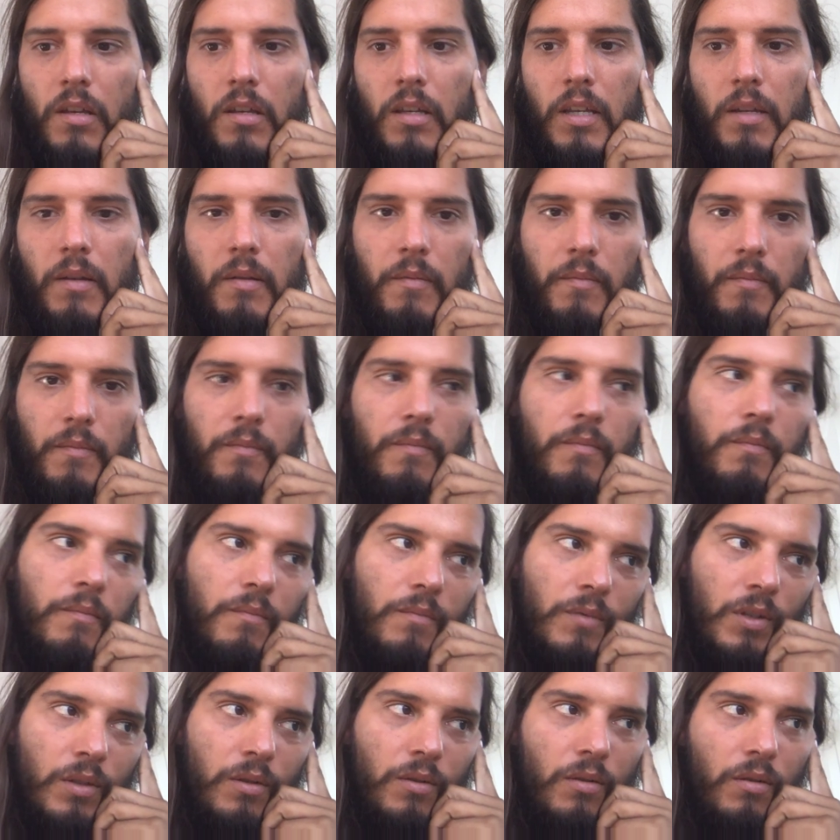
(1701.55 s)
eh,
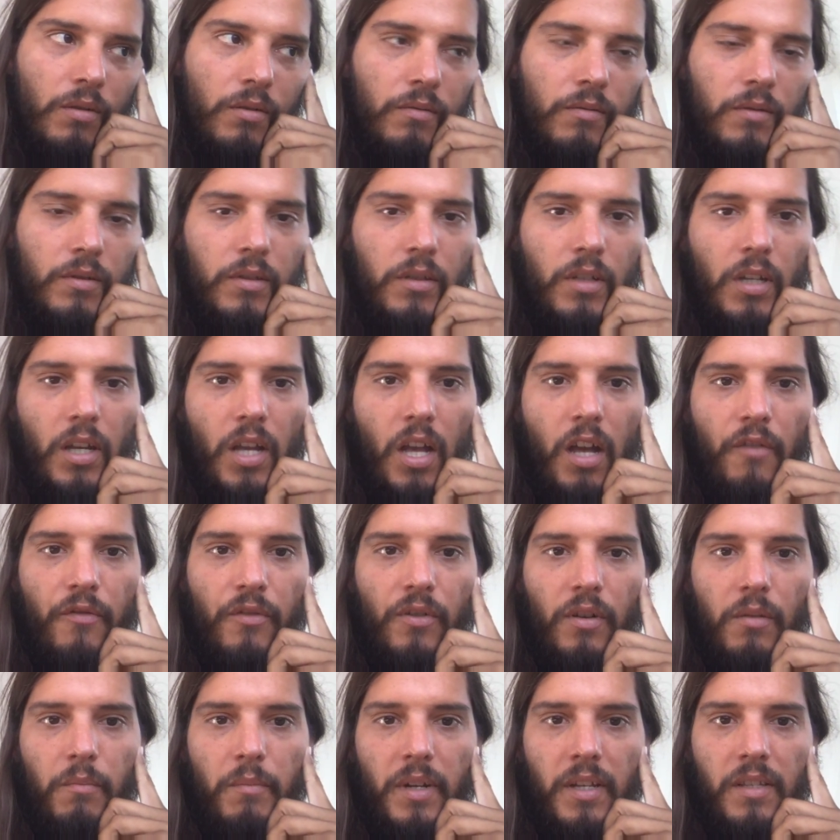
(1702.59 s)
you know,
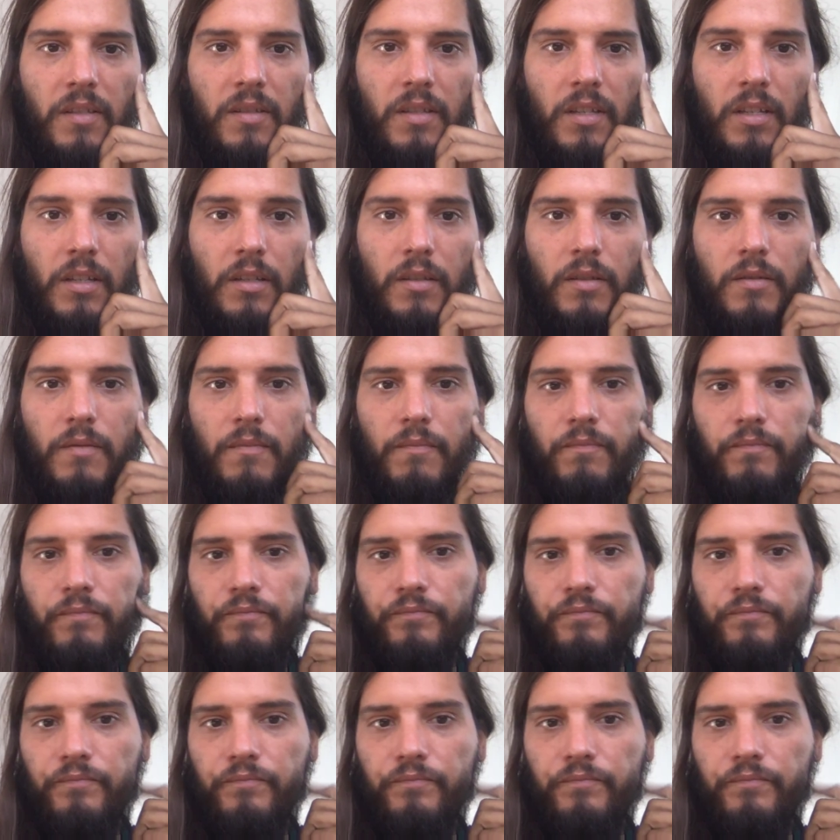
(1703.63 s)
covering my six.